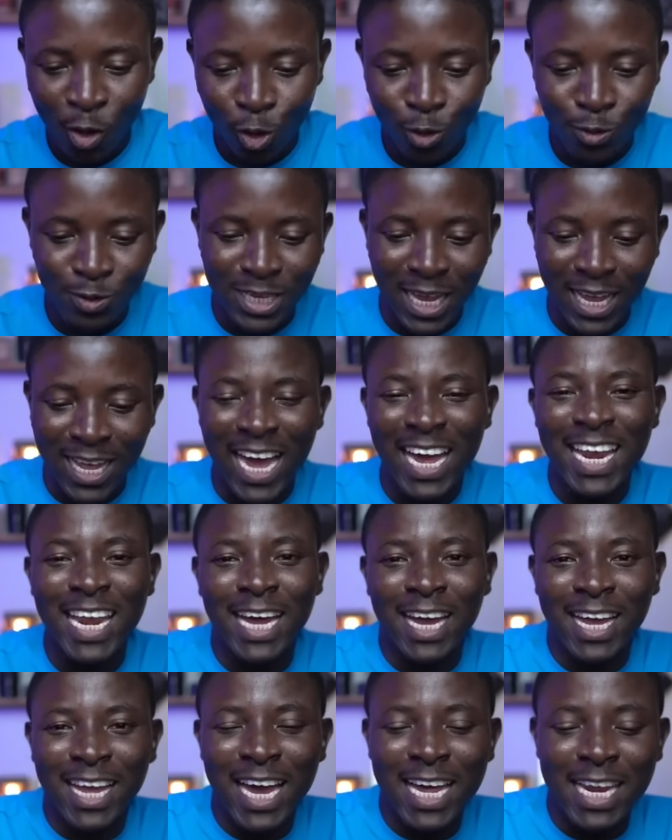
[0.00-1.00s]
do you say,
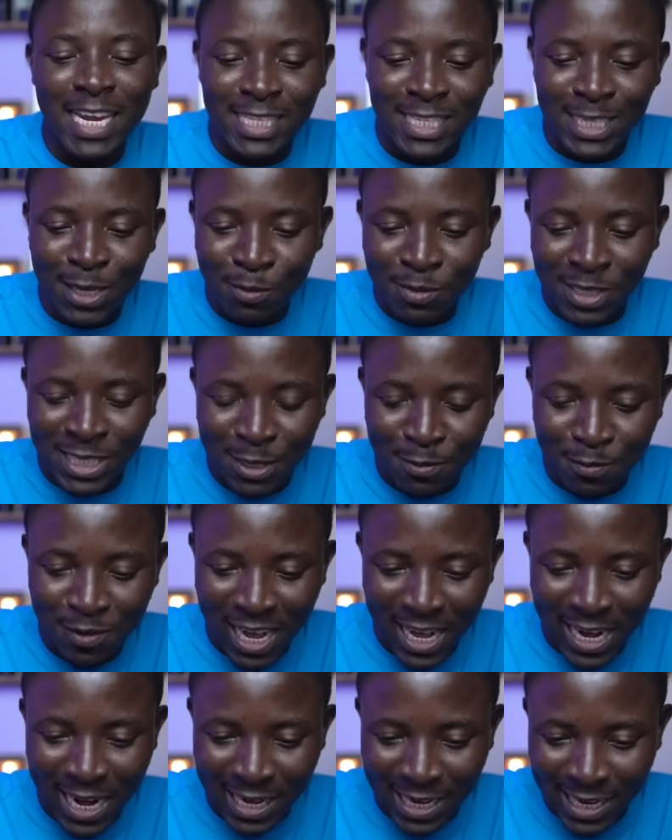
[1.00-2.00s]
Ghana team,
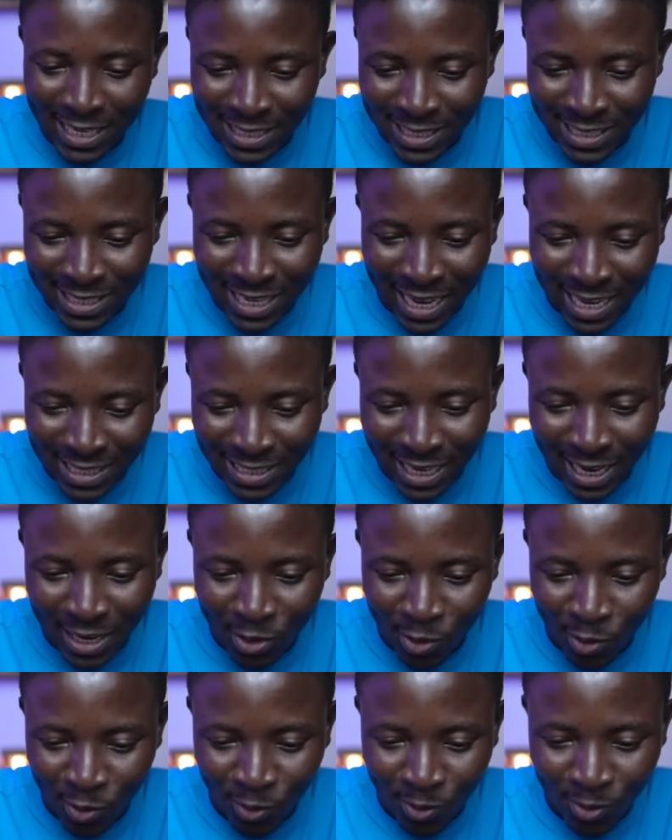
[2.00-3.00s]
Ghana Nets is our side
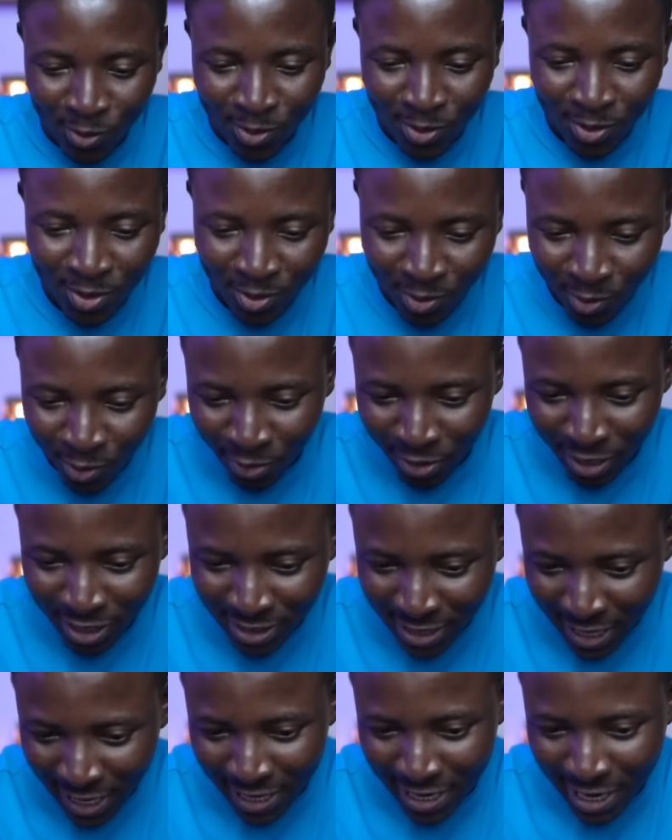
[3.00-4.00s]
now. Ocean
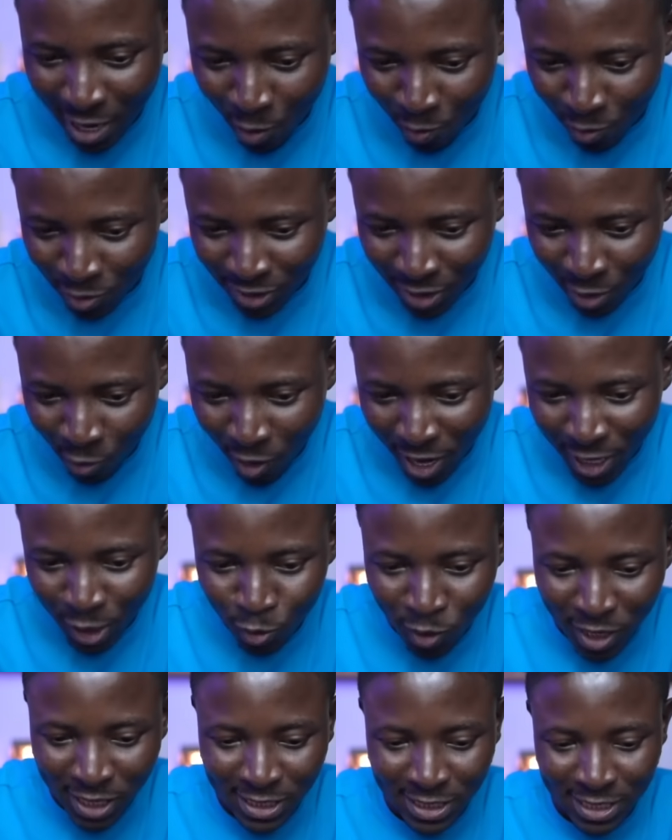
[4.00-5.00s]
side now, Musha White
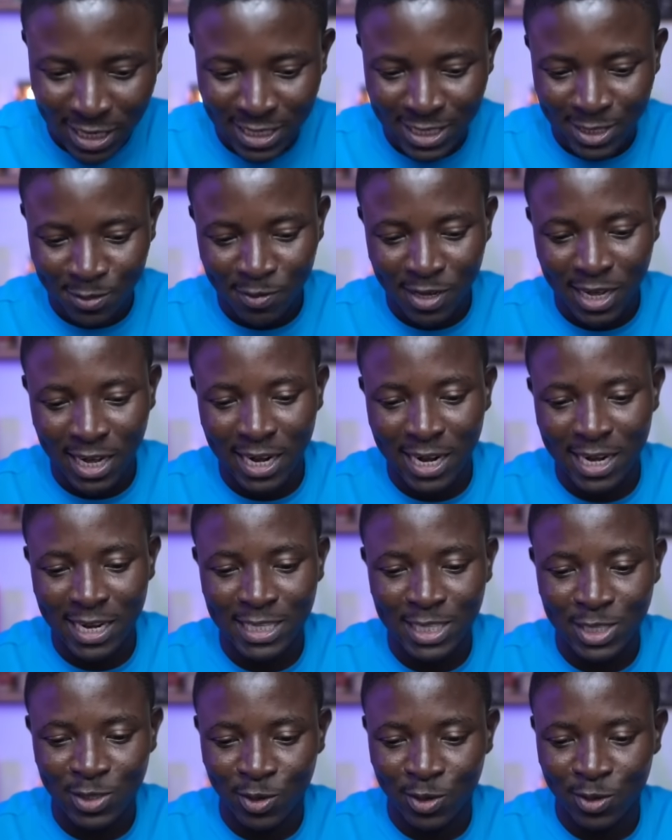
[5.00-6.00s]
in our team, Ghana
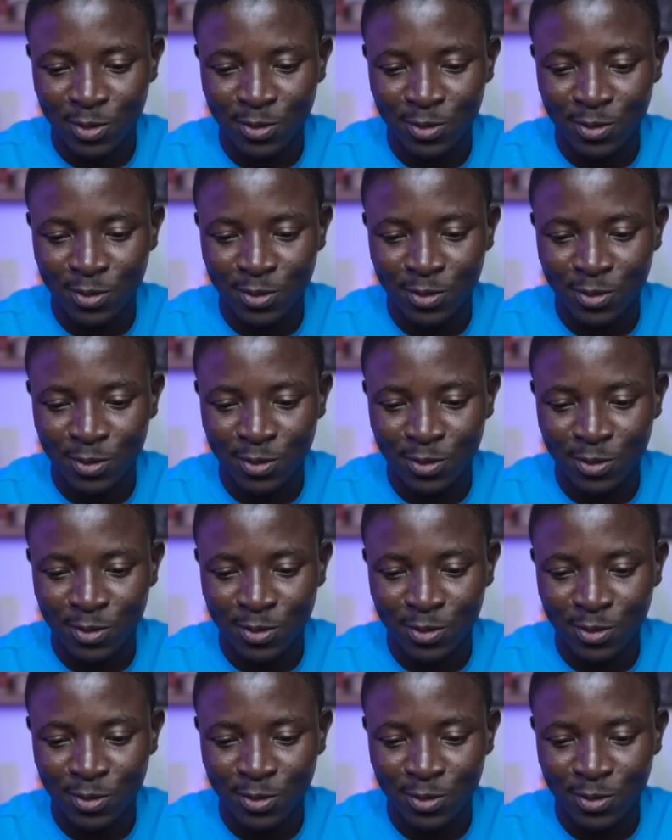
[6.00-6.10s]
Nets.